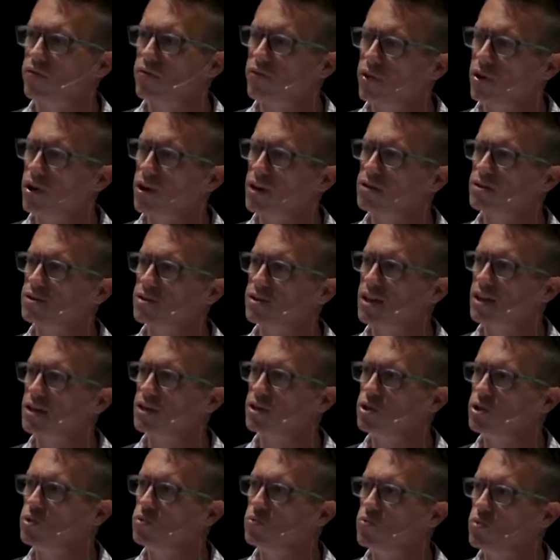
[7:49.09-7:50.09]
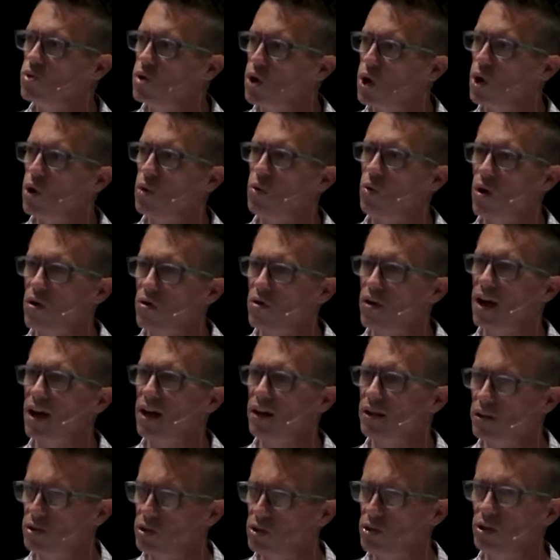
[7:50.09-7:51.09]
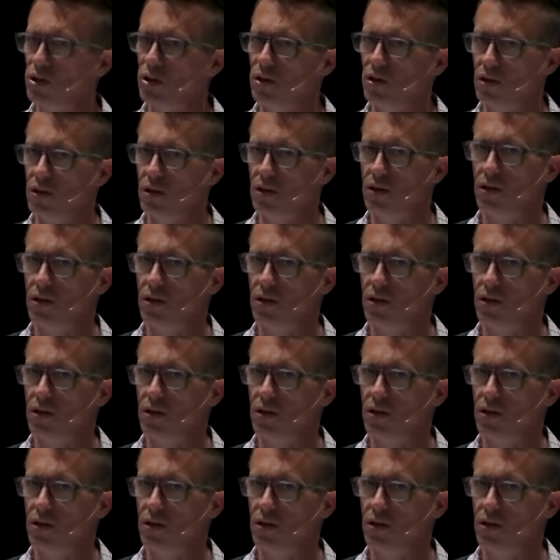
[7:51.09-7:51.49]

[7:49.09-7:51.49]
thoughts that you know are not good